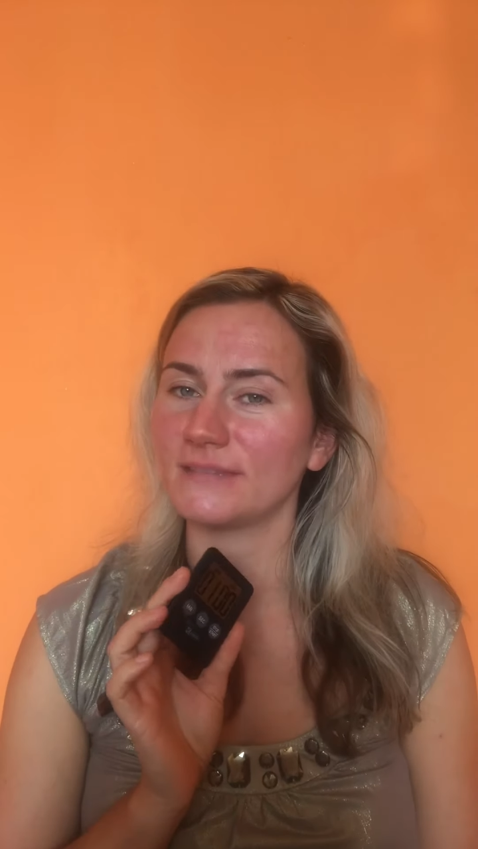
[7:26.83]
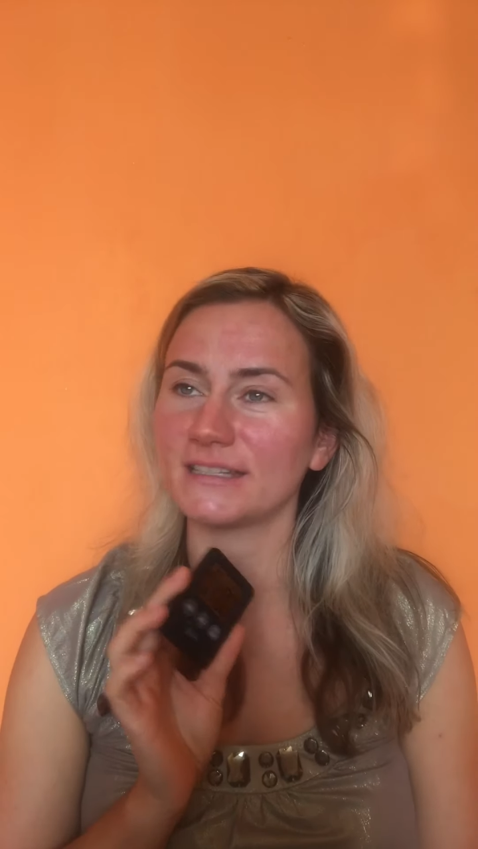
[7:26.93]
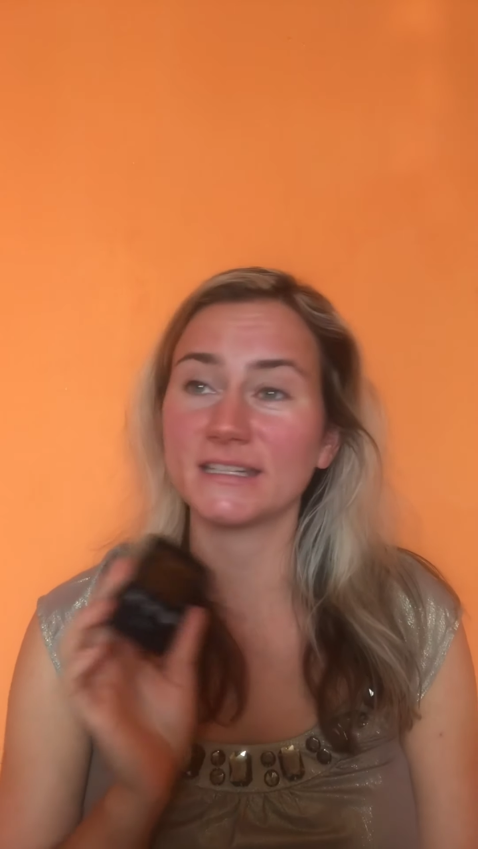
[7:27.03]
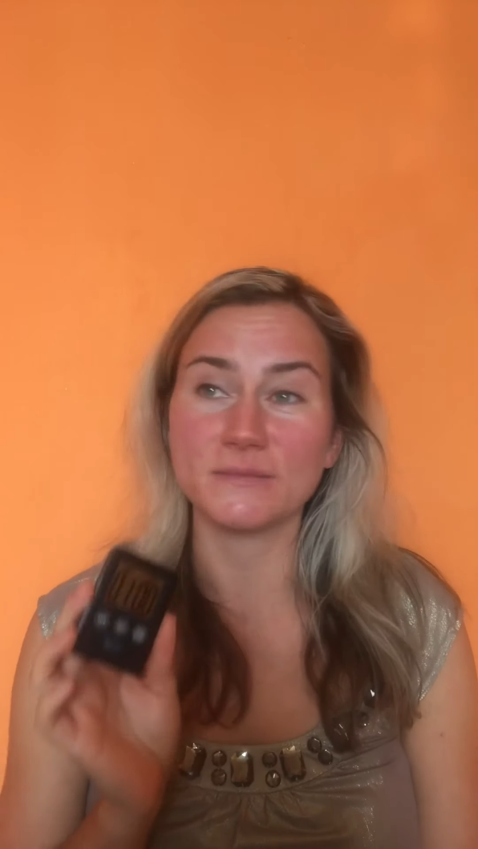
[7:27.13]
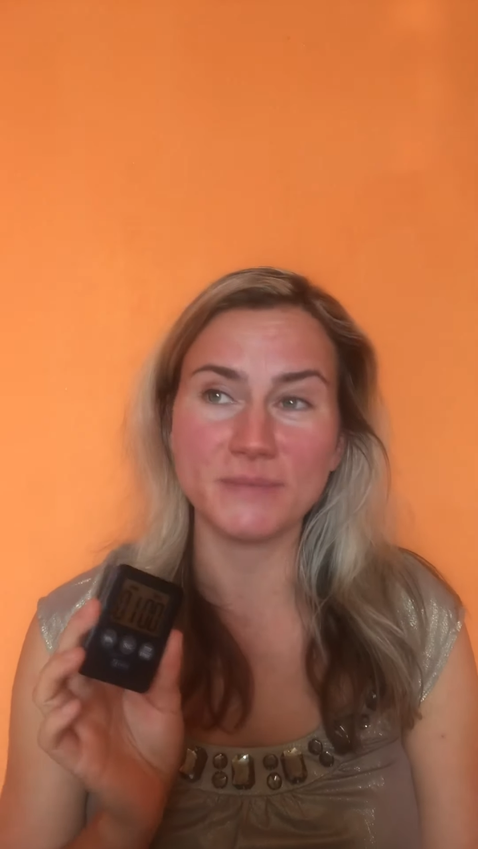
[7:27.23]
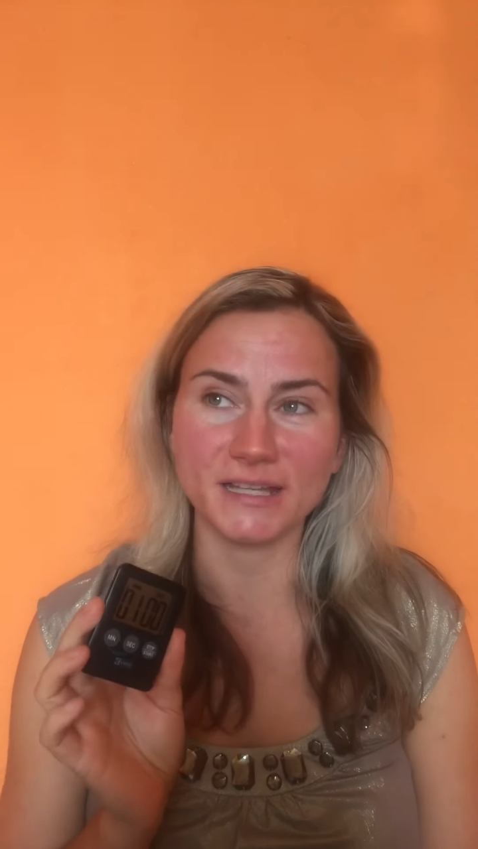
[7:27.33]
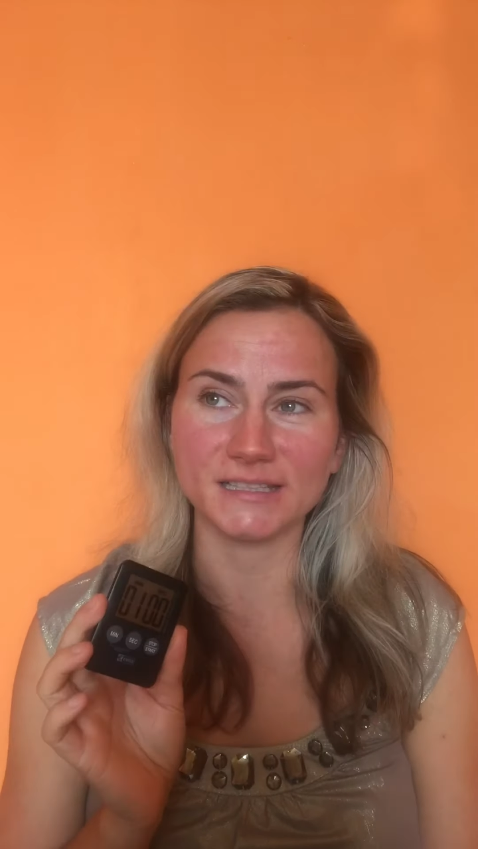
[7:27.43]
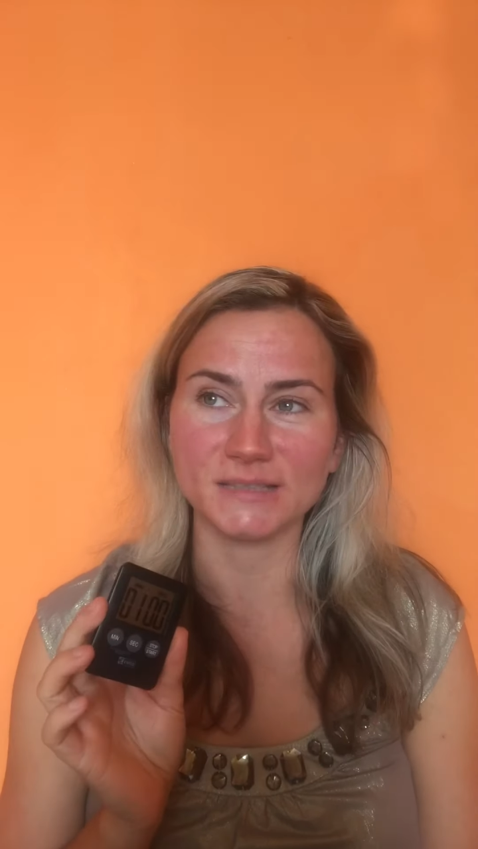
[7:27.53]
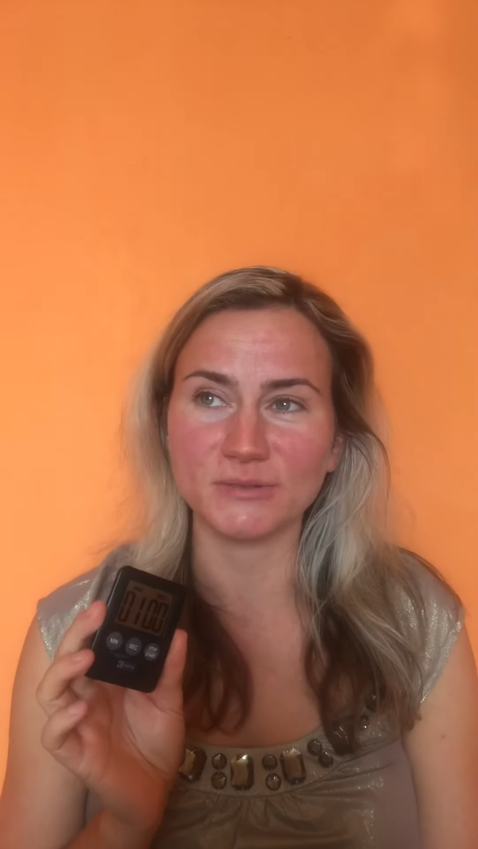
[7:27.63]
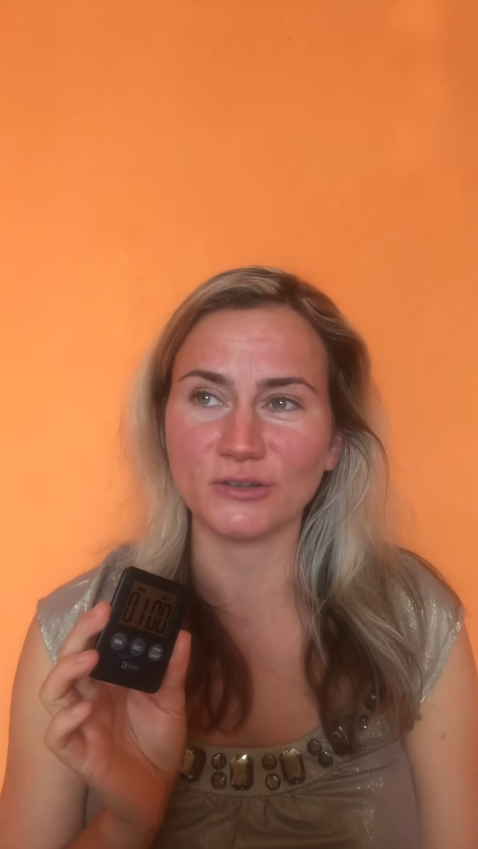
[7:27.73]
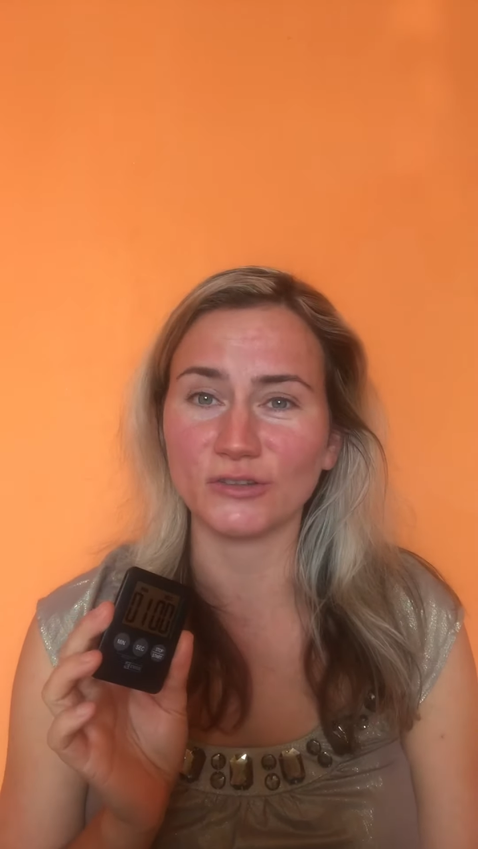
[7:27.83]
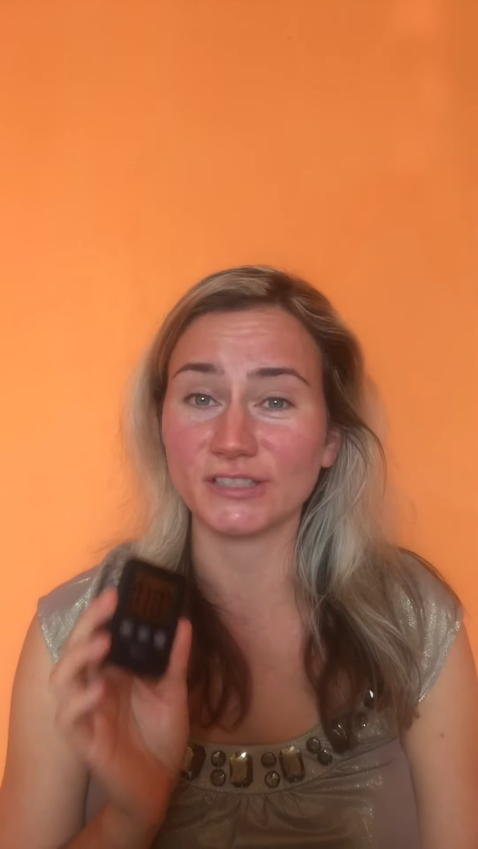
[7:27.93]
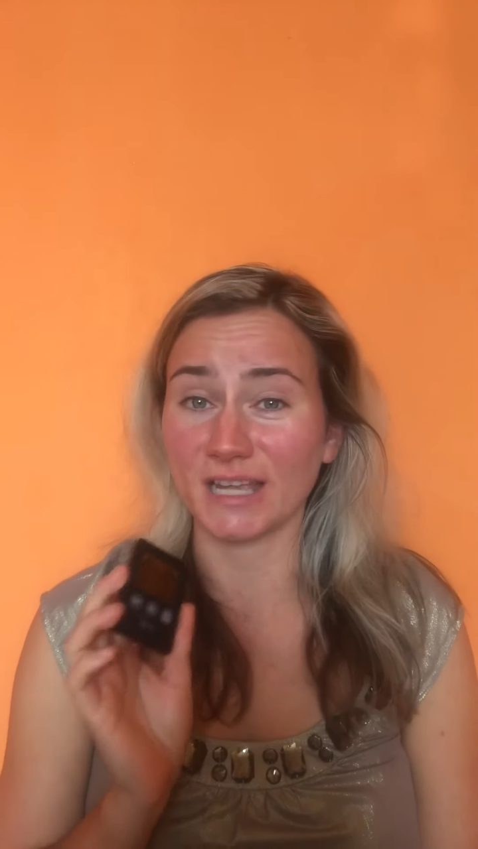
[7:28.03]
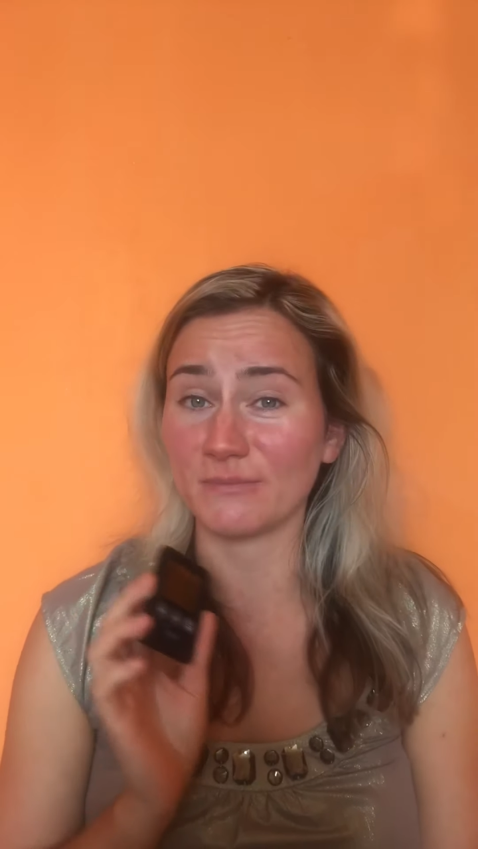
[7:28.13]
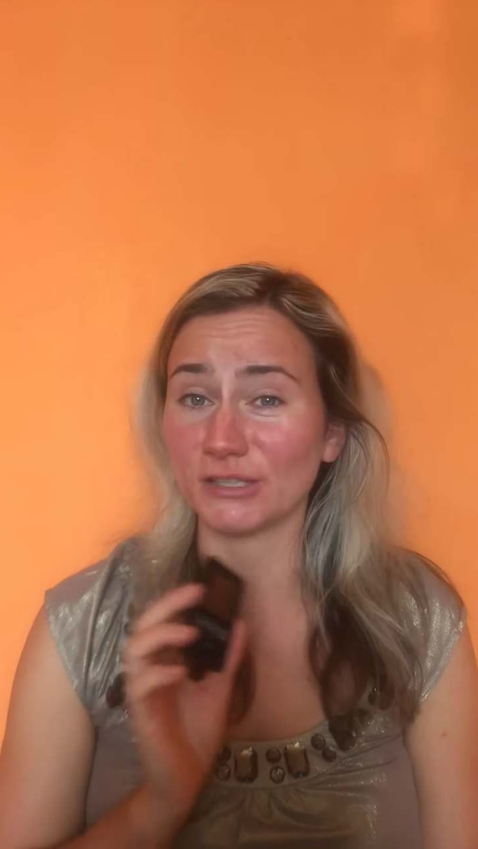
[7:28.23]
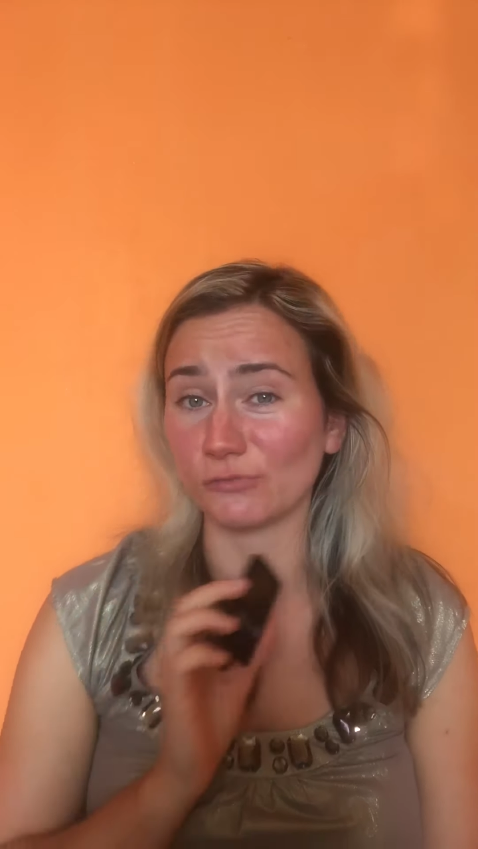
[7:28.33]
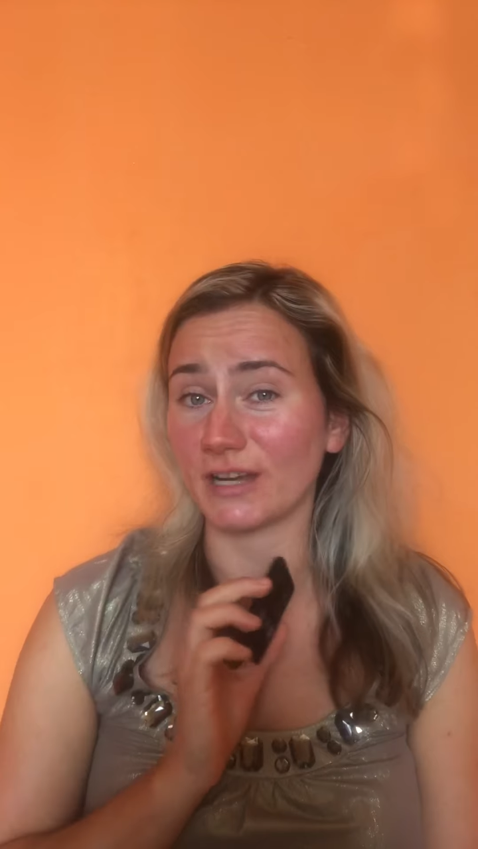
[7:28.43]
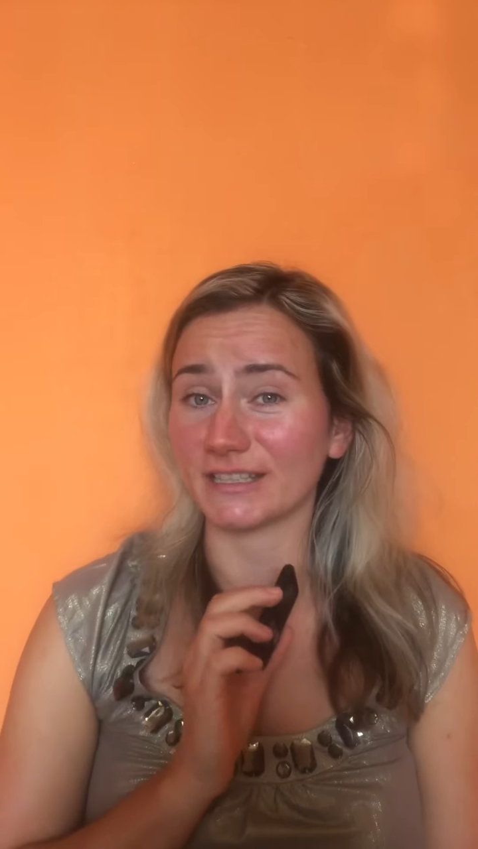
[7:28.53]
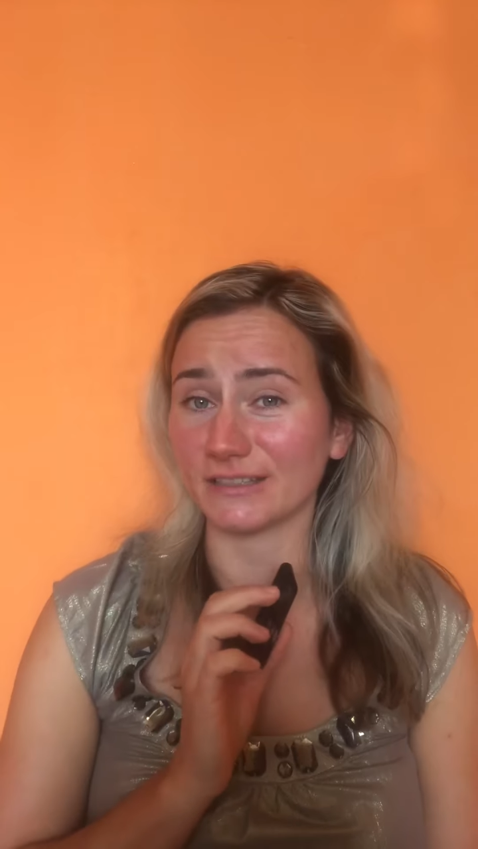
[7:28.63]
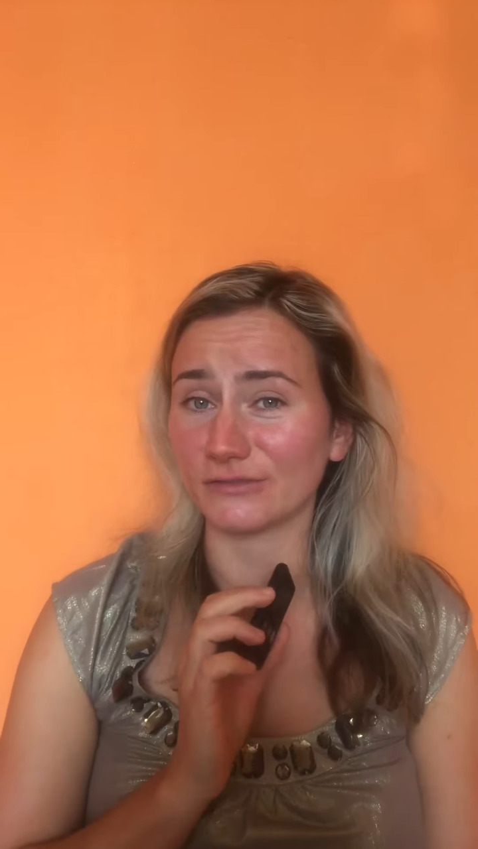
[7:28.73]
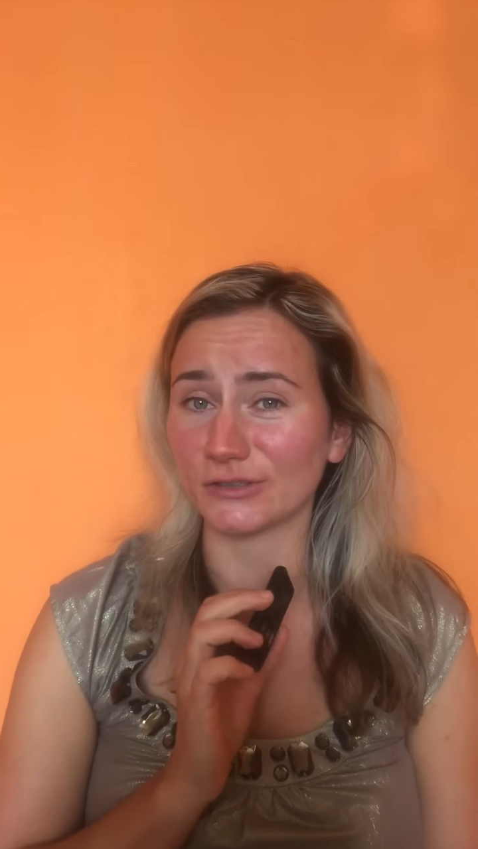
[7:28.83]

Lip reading: and it depends, because time is relative.